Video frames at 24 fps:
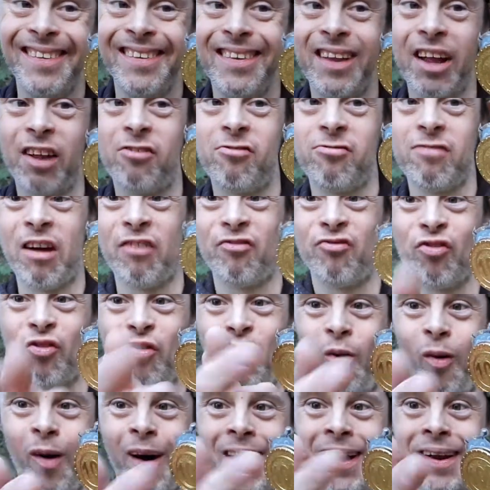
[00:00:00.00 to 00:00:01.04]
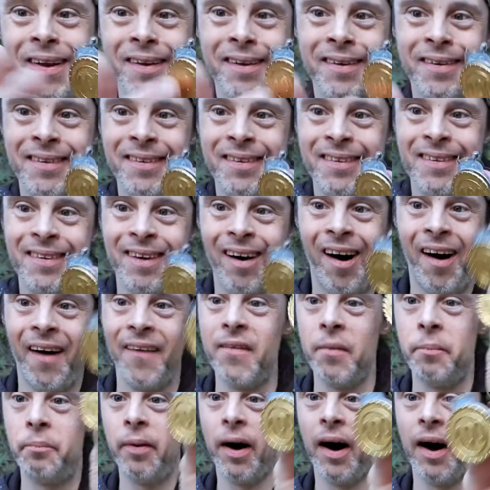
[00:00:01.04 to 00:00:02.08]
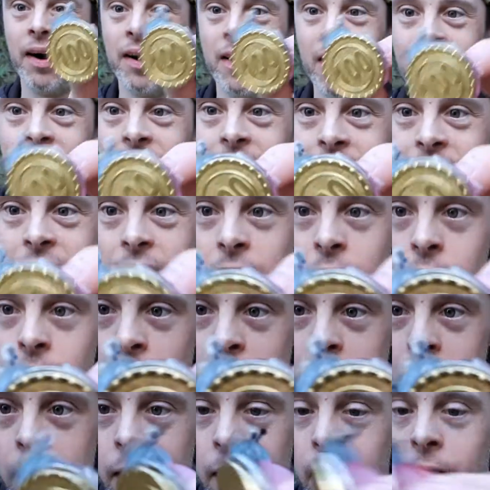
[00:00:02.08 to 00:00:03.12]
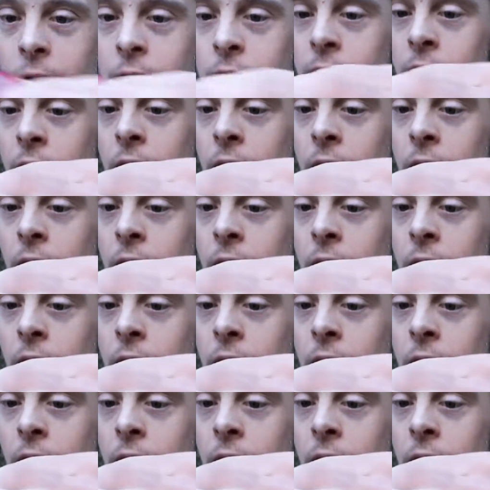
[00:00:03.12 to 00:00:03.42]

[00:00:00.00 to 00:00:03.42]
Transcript: The treasure coin on the bug right here.